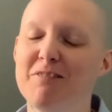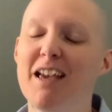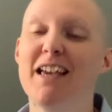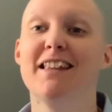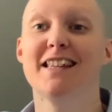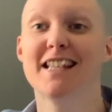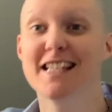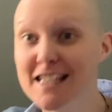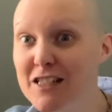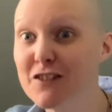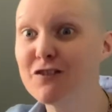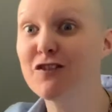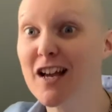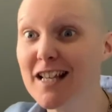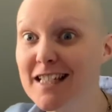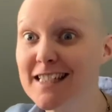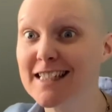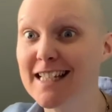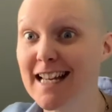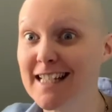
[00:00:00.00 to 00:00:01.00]
This is
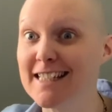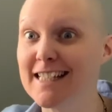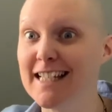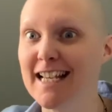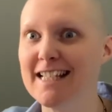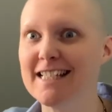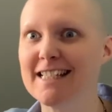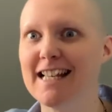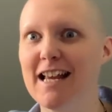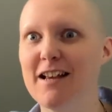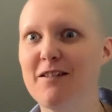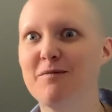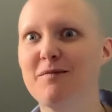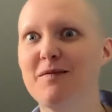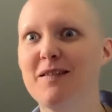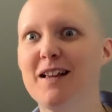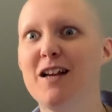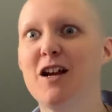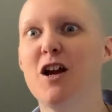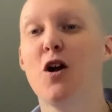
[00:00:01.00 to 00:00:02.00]
fascinating, isn't it?
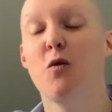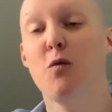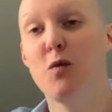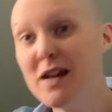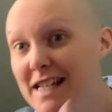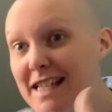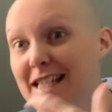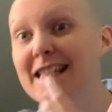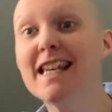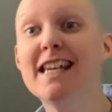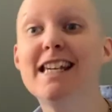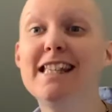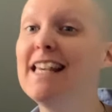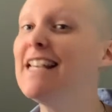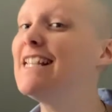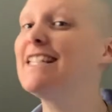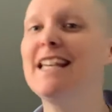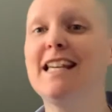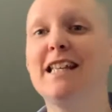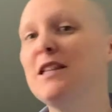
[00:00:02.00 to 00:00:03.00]
We see
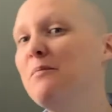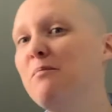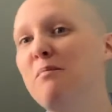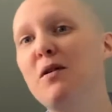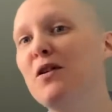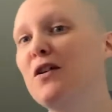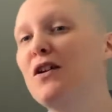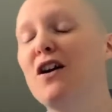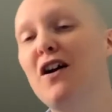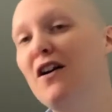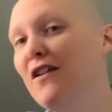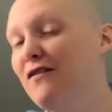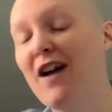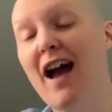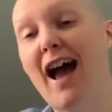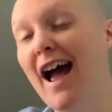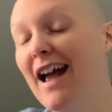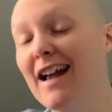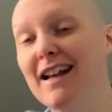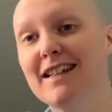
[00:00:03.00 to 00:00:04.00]
this in the book of
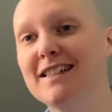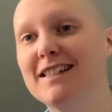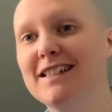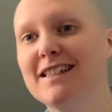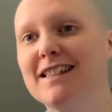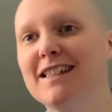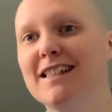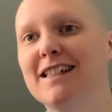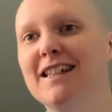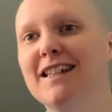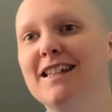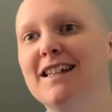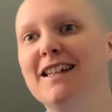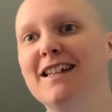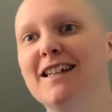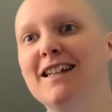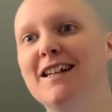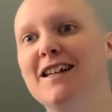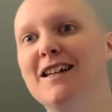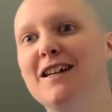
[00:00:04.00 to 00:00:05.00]
Acts.
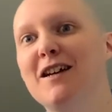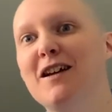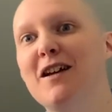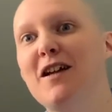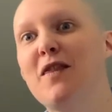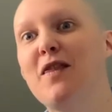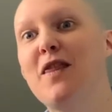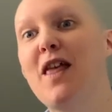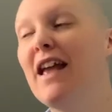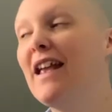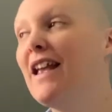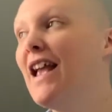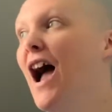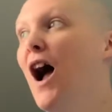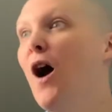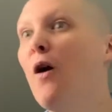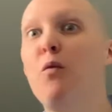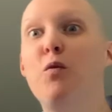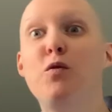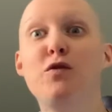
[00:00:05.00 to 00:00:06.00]
They
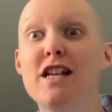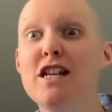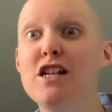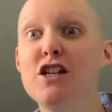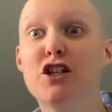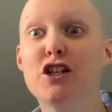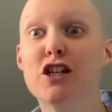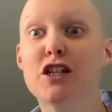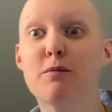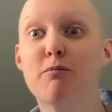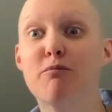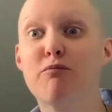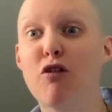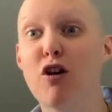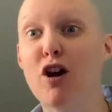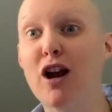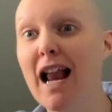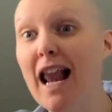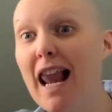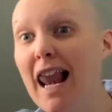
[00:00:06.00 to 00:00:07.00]
didn't just
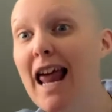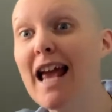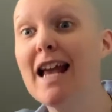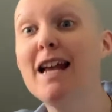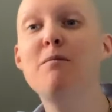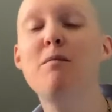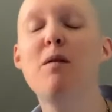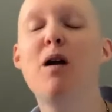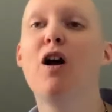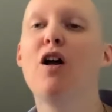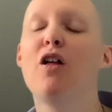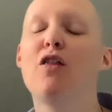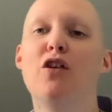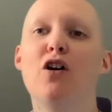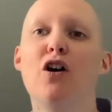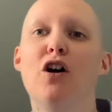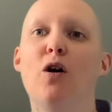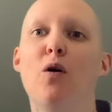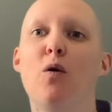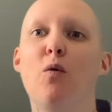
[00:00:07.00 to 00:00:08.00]
proclaim
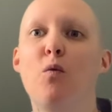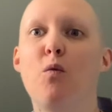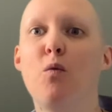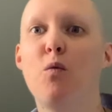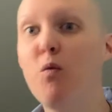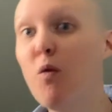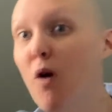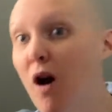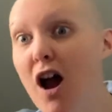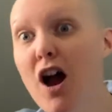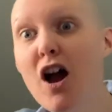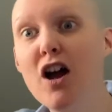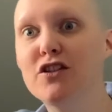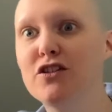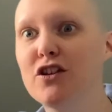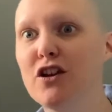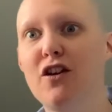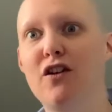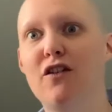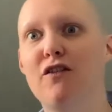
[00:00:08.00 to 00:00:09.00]
the word
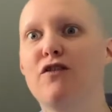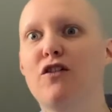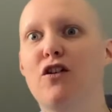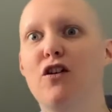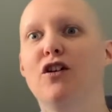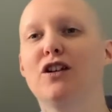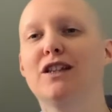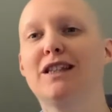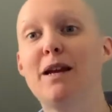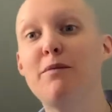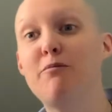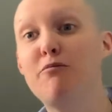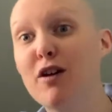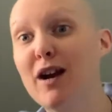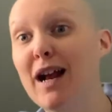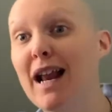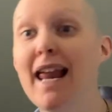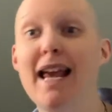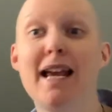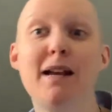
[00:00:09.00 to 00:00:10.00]
of God, they
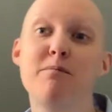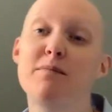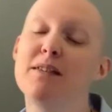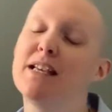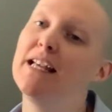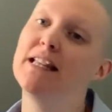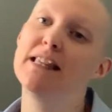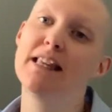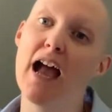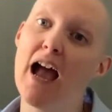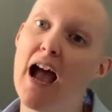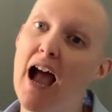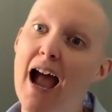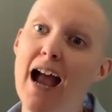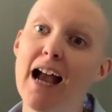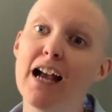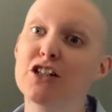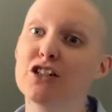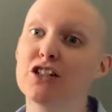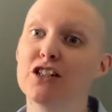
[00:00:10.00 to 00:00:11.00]
proclaimed in their
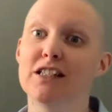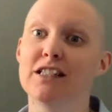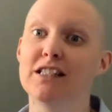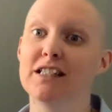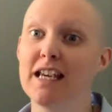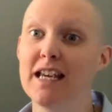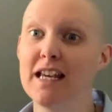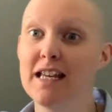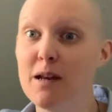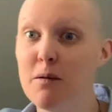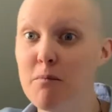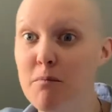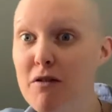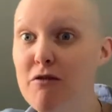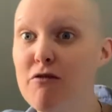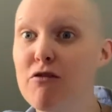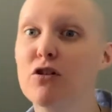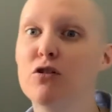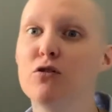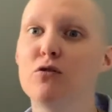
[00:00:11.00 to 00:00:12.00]
actions, in
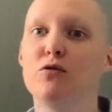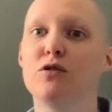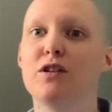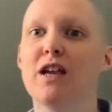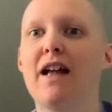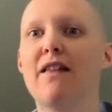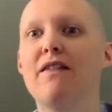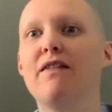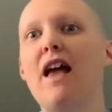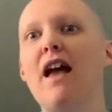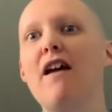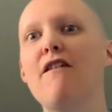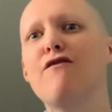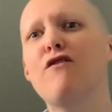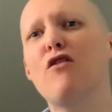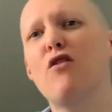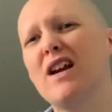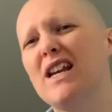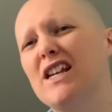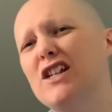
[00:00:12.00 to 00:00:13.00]
miracles, and
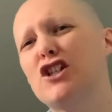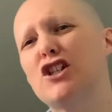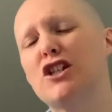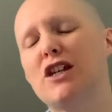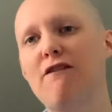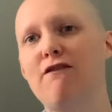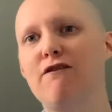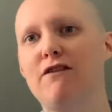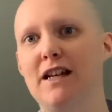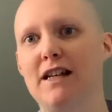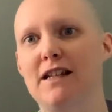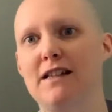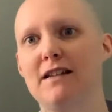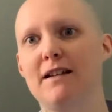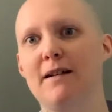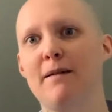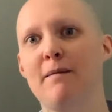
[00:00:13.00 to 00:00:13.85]
therefore it shifted.